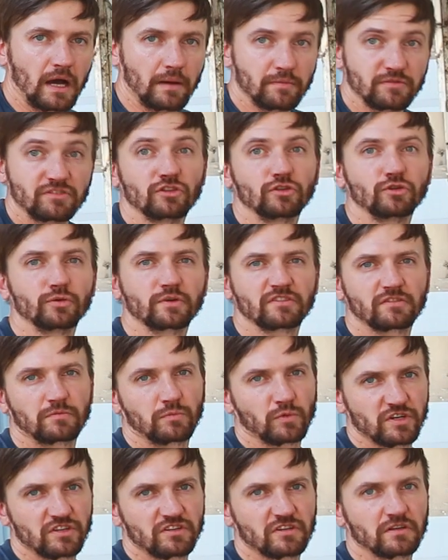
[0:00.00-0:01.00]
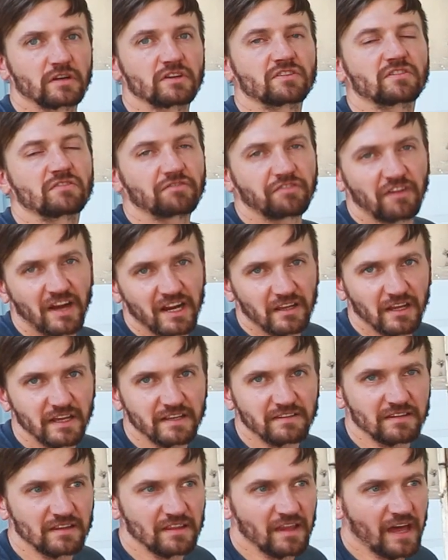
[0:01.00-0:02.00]
Still doing some research and
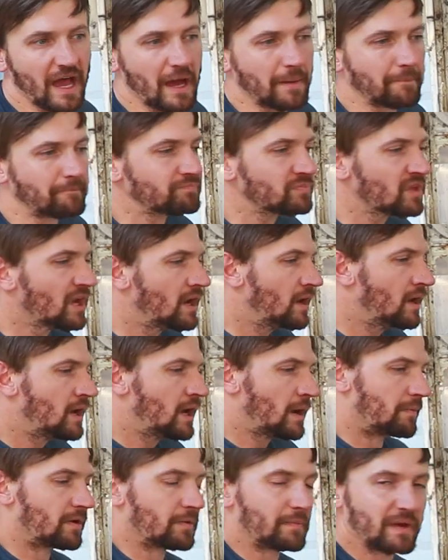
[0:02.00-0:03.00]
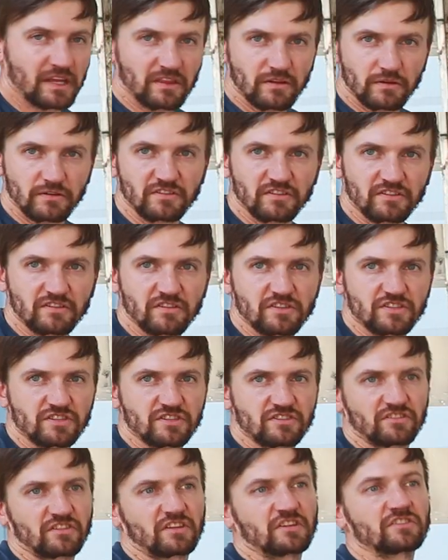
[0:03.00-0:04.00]
finalizing that. I'm going to make those
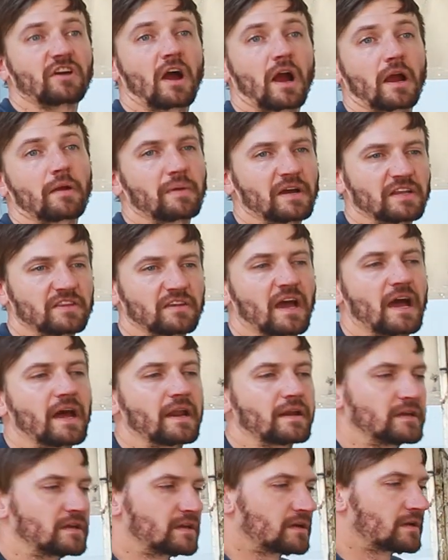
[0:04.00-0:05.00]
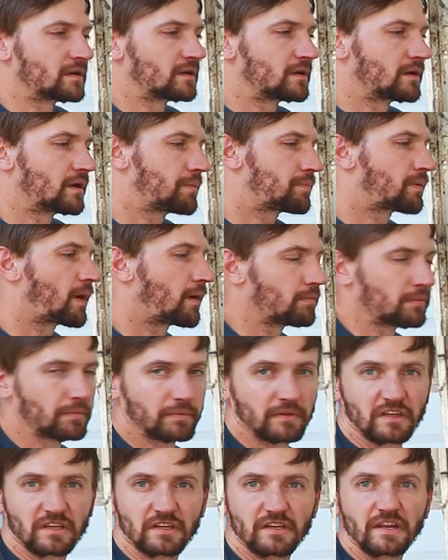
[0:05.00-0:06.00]
decisions and then talk about that in
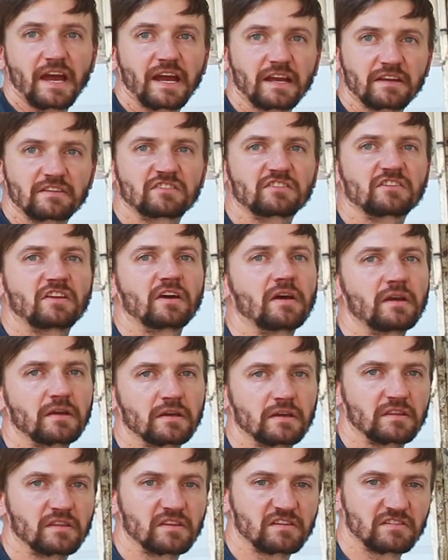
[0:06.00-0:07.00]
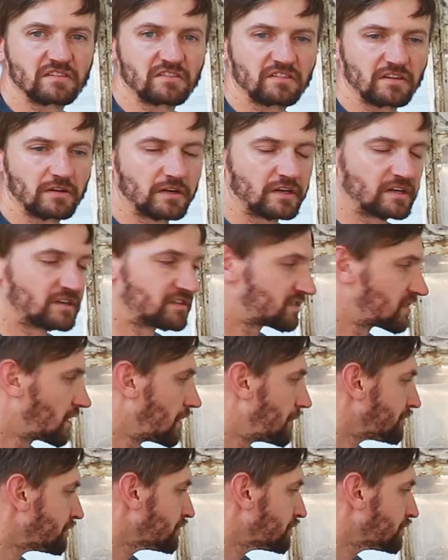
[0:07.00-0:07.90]
probably the next in this series.